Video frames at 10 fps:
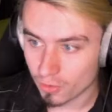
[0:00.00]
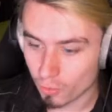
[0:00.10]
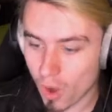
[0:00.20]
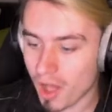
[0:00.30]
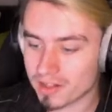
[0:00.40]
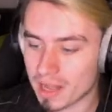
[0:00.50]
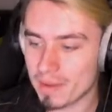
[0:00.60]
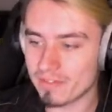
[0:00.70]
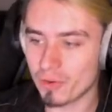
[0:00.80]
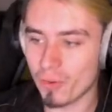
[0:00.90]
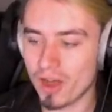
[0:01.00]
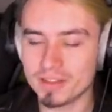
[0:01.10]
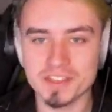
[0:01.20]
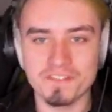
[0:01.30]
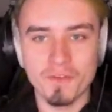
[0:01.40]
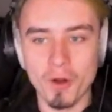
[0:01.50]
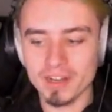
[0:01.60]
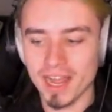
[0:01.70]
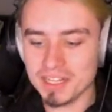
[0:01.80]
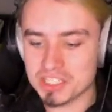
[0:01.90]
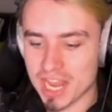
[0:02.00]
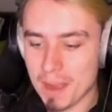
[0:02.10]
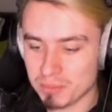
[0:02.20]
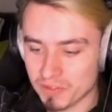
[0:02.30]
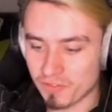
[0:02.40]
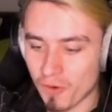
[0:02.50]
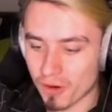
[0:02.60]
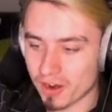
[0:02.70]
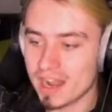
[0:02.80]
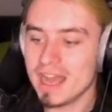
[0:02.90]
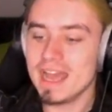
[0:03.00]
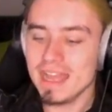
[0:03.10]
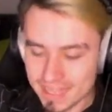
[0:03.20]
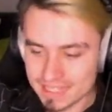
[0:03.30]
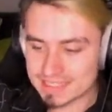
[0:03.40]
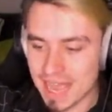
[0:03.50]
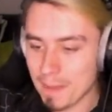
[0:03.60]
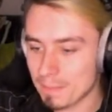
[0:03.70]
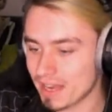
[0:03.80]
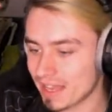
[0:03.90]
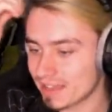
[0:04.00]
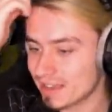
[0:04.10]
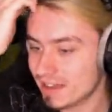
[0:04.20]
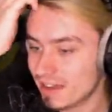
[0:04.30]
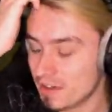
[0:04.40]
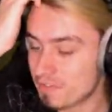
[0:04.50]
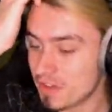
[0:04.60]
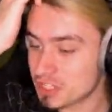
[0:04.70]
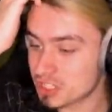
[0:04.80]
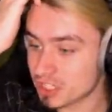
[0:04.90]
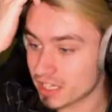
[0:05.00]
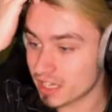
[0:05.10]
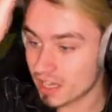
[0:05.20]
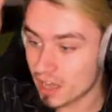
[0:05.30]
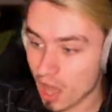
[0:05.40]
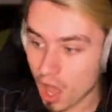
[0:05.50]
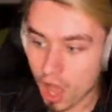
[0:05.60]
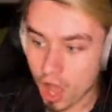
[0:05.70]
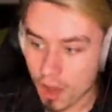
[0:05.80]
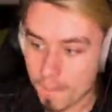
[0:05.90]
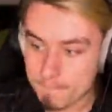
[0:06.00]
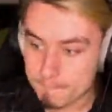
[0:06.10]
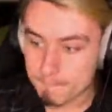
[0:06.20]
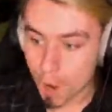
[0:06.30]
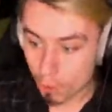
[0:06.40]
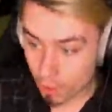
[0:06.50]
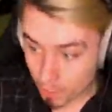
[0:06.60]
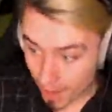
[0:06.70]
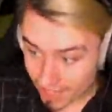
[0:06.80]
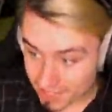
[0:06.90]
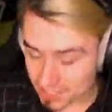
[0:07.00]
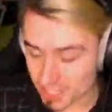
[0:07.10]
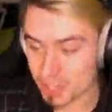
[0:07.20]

Welcome everyone to Fortnite Chapter four. It's happening officially. Motorbikes?